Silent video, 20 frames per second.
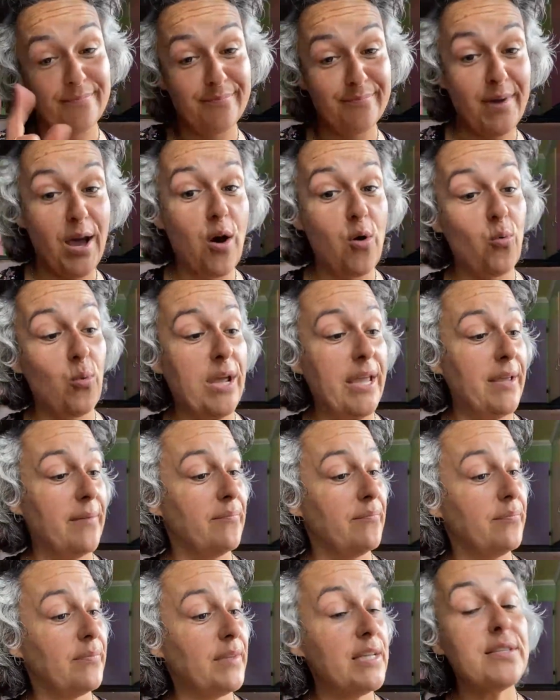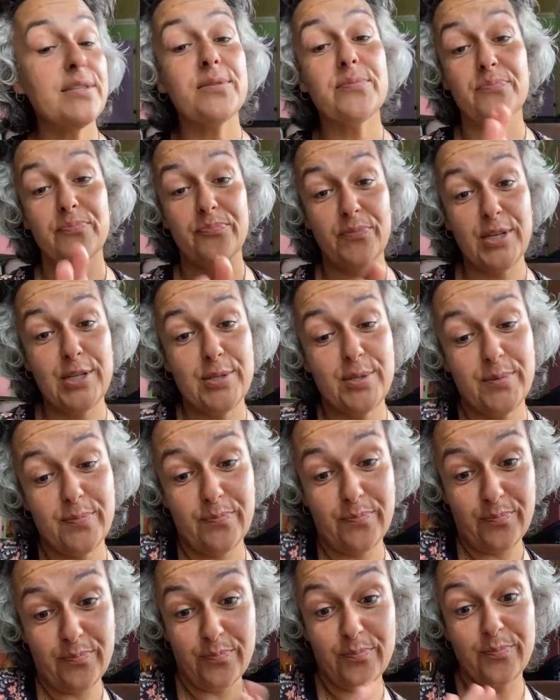I'll wait. Let's
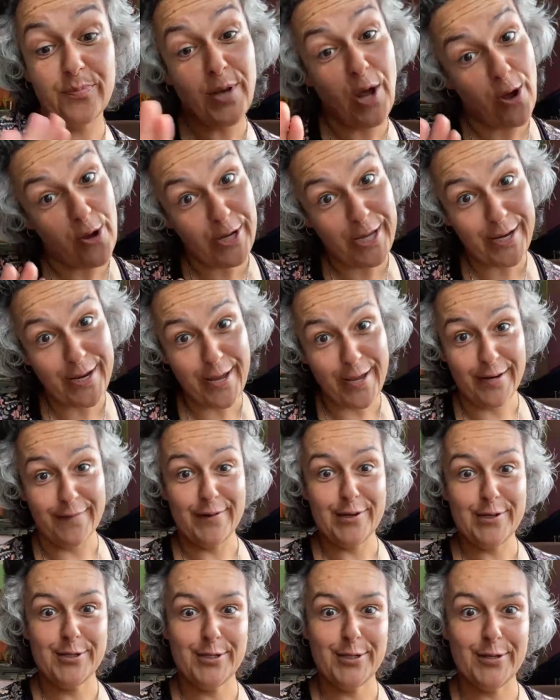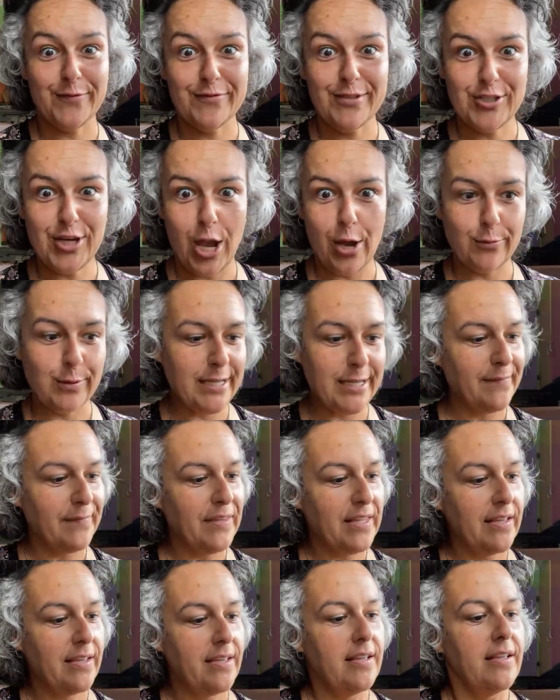not get ahead of ourselves, shall we?
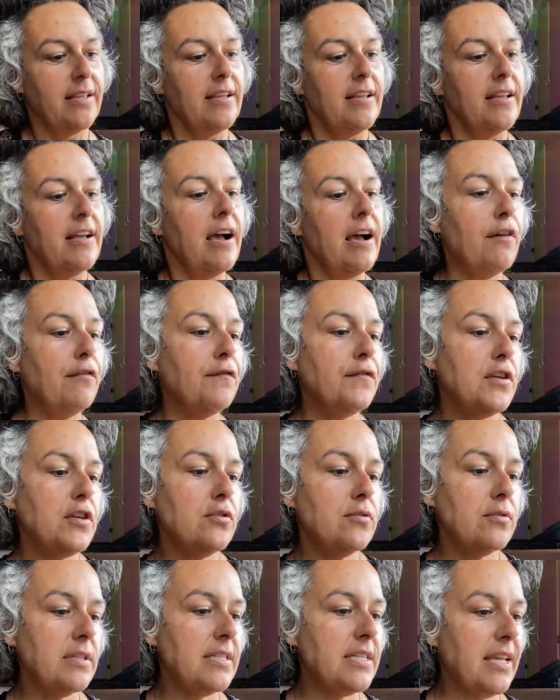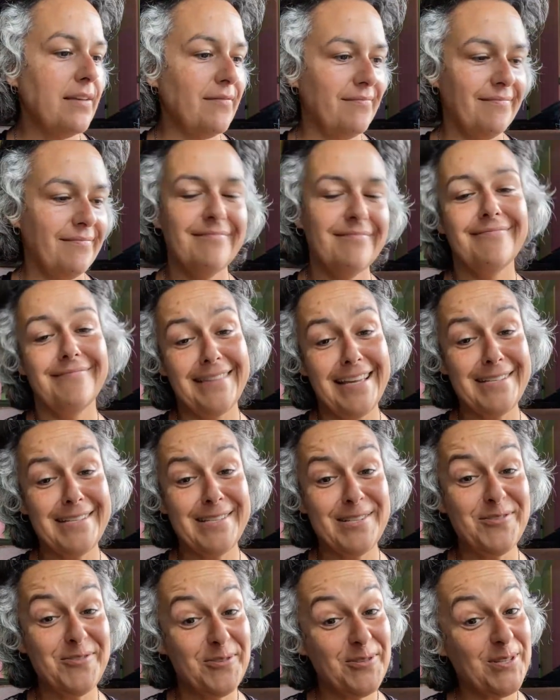That's
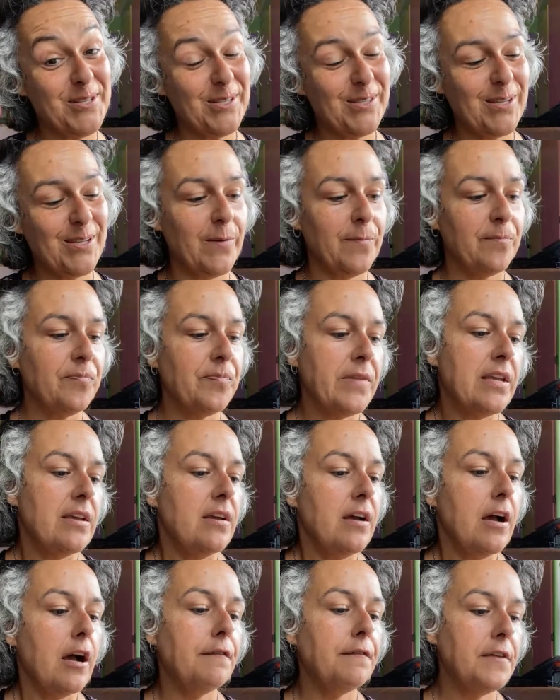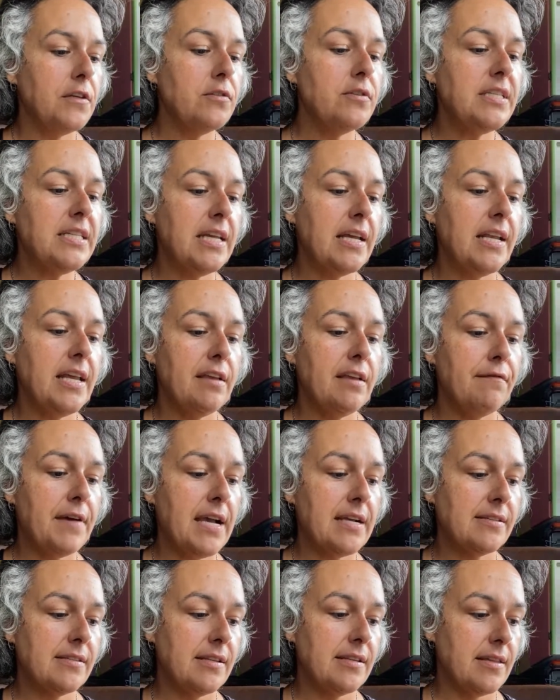interesting though. A few DNA
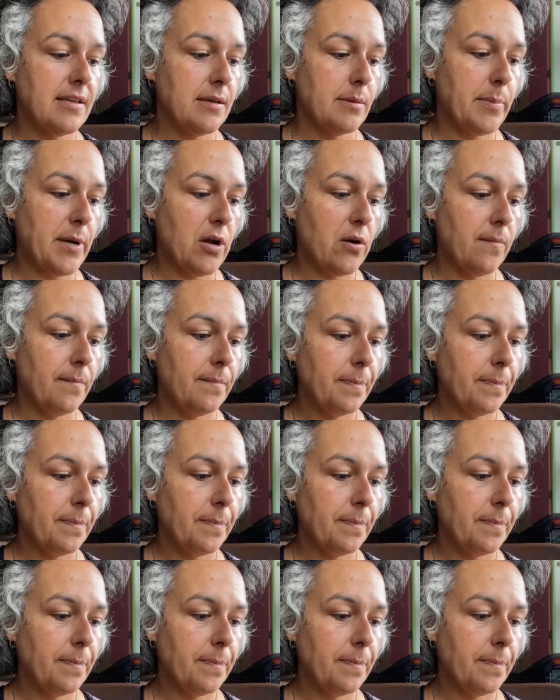facts to think about.